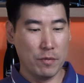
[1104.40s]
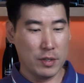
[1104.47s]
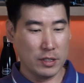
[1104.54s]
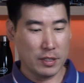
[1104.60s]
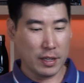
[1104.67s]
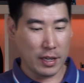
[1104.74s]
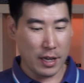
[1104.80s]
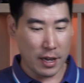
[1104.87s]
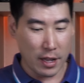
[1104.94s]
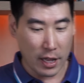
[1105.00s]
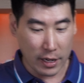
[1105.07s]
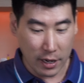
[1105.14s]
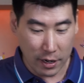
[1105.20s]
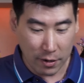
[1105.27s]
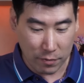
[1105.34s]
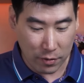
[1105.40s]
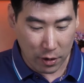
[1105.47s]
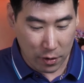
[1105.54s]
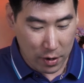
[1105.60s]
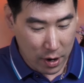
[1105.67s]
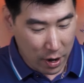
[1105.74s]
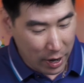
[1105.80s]
with this thing here, like I did
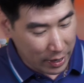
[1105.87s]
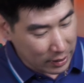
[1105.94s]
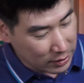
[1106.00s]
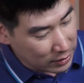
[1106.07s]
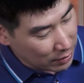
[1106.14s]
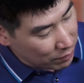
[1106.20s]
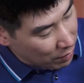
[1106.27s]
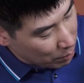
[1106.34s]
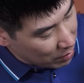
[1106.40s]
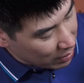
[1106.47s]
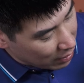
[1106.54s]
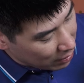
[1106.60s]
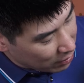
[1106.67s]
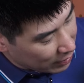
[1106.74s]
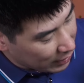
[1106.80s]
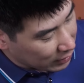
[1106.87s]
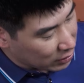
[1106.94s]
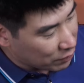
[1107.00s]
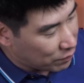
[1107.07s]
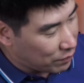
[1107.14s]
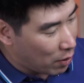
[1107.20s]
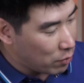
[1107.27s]
before. I can see from here, you can
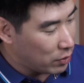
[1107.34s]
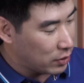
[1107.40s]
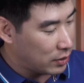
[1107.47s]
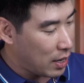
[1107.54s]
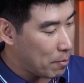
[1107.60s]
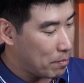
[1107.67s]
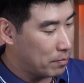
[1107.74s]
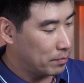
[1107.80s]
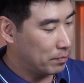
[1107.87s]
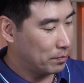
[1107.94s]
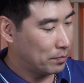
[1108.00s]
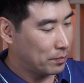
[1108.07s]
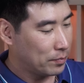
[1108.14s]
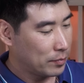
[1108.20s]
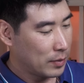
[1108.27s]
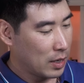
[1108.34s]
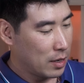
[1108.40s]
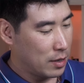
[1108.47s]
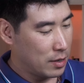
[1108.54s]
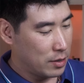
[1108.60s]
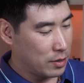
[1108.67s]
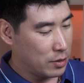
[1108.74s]
actually fold this up.
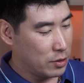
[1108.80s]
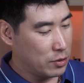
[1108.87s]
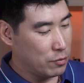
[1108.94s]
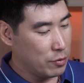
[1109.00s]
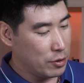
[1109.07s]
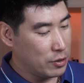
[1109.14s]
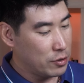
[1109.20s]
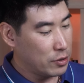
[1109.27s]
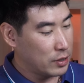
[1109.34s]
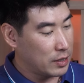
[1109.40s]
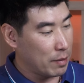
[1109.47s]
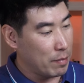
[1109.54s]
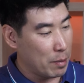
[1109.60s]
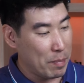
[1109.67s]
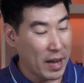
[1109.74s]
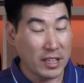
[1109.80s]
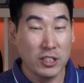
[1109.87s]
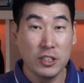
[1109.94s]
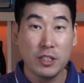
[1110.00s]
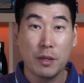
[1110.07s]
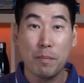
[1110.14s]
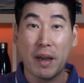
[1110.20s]
Just reusing some of the
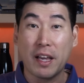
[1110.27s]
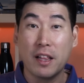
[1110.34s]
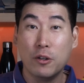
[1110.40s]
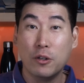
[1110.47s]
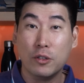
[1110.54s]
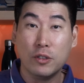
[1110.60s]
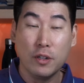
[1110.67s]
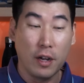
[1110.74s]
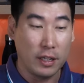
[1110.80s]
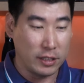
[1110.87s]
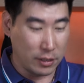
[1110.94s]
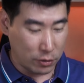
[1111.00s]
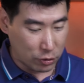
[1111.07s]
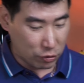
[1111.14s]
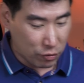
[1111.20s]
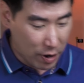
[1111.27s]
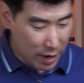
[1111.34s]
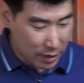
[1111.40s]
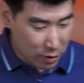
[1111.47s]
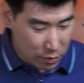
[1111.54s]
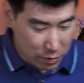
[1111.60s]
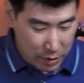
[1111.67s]
packaging, you can make a little nice little
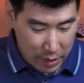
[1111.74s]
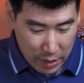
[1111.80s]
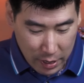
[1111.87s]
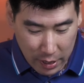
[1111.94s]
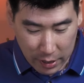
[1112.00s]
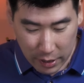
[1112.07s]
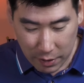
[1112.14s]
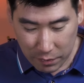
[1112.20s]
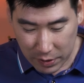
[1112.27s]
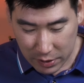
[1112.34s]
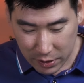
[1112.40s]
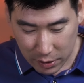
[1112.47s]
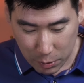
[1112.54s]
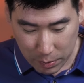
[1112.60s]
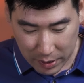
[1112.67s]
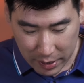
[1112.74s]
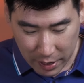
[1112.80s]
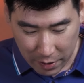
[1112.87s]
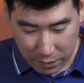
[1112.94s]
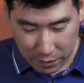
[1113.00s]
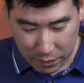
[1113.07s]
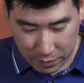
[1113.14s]
triangle. Give this a little bit of
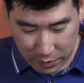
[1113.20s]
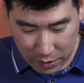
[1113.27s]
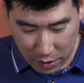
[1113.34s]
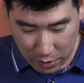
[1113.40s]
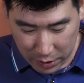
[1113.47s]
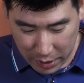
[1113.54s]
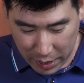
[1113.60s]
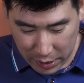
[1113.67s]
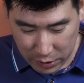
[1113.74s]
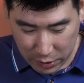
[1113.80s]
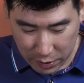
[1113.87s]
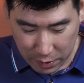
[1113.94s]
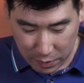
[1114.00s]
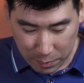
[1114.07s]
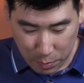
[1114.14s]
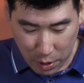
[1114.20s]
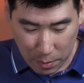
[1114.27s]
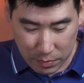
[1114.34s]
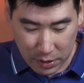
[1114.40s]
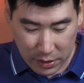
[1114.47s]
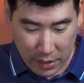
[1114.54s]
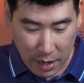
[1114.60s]
depth, so you can actually
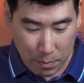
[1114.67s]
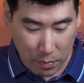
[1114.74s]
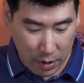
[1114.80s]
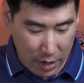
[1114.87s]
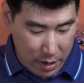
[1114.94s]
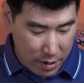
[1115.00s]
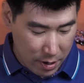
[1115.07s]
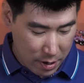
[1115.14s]
pop this up in.